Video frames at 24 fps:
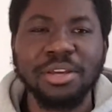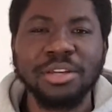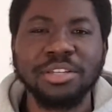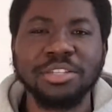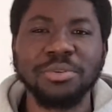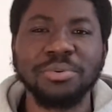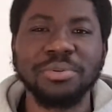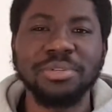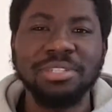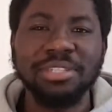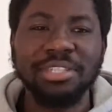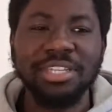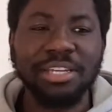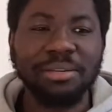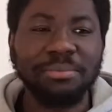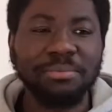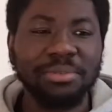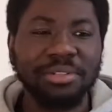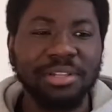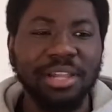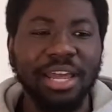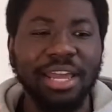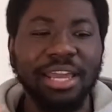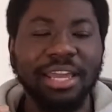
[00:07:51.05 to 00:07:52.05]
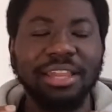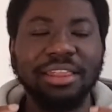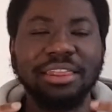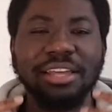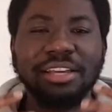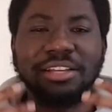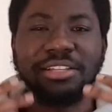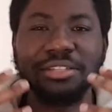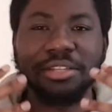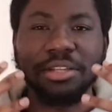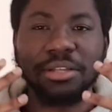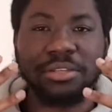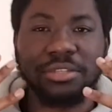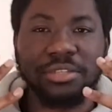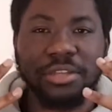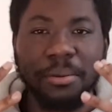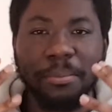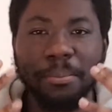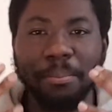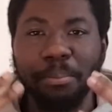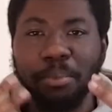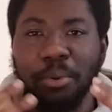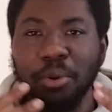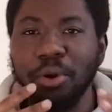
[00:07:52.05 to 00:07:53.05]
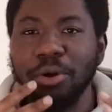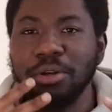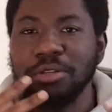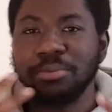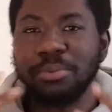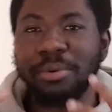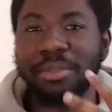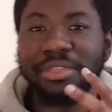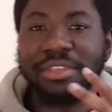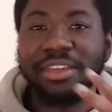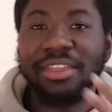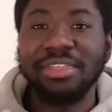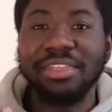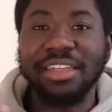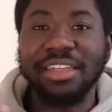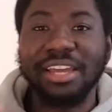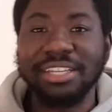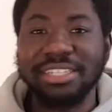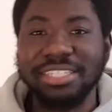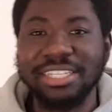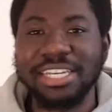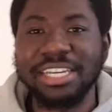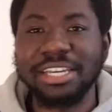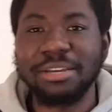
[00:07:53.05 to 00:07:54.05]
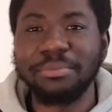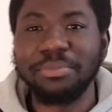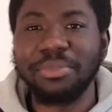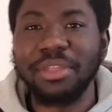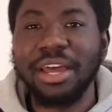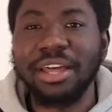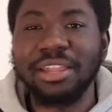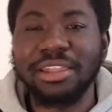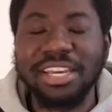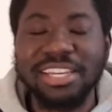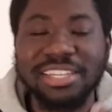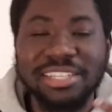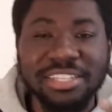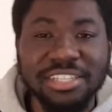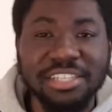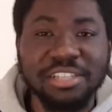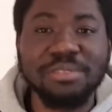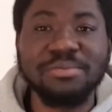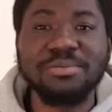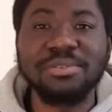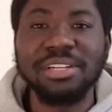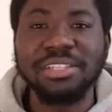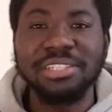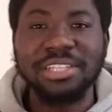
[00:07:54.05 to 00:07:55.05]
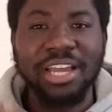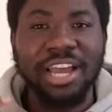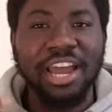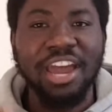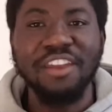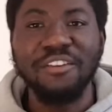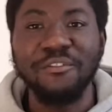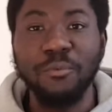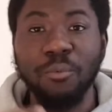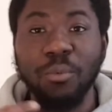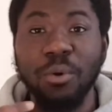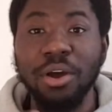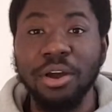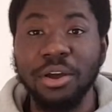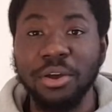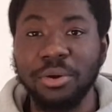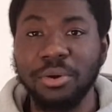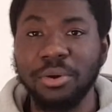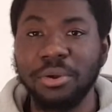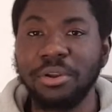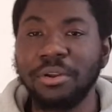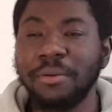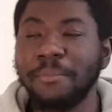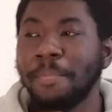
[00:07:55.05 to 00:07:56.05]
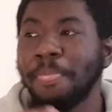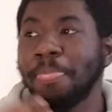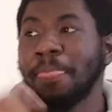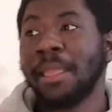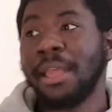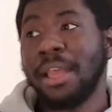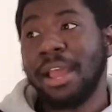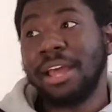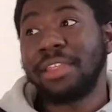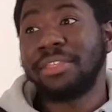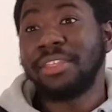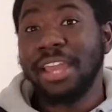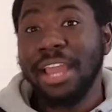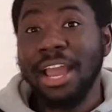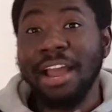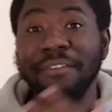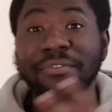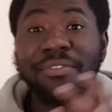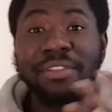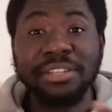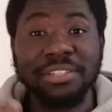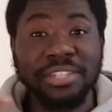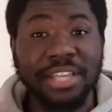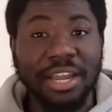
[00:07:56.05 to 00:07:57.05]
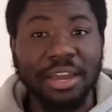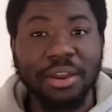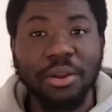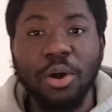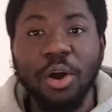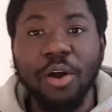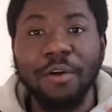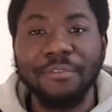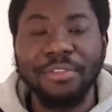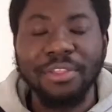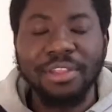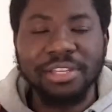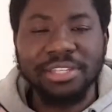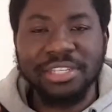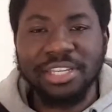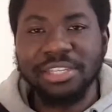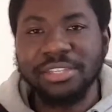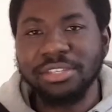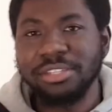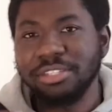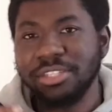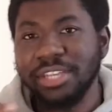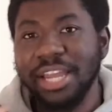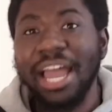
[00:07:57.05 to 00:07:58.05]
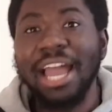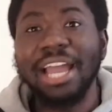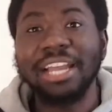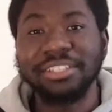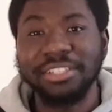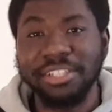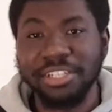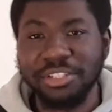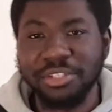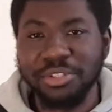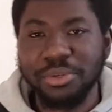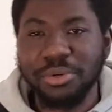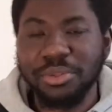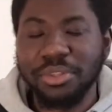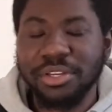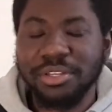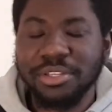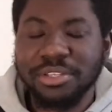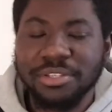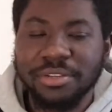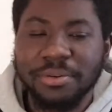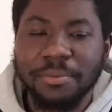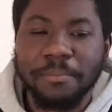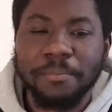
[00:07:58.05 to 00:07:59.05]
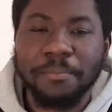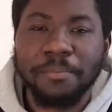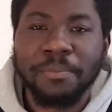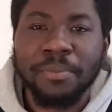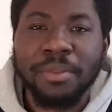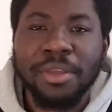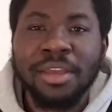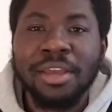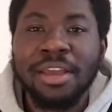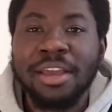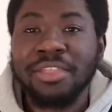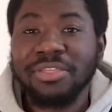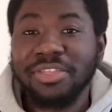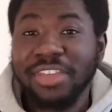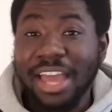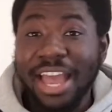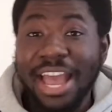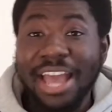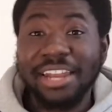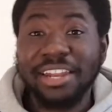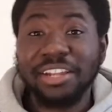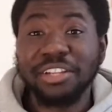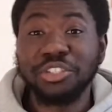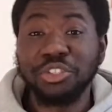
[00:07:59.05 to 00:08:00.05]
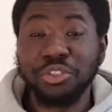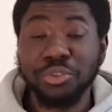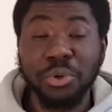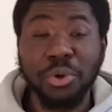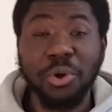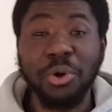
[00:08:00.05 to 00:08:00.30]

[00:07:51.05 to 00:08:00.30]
So it seems like there's some blocks within their team that they still need to kind of work on, and they have the second half of the season to actually do this. They added Drew